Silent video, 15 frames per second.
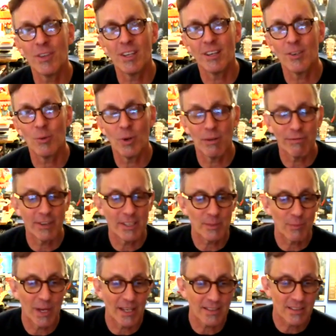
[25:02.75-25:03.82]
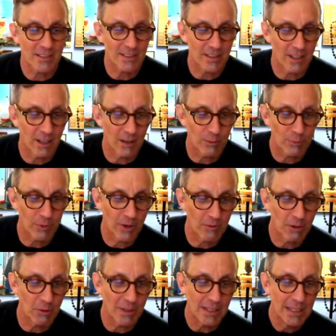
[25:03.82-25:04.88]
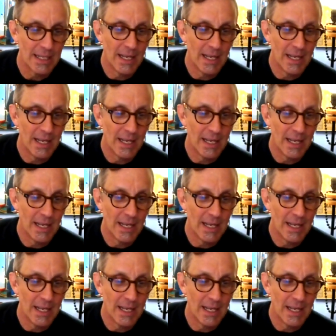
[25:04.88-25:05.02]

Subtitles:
the underwear face mask for everyone.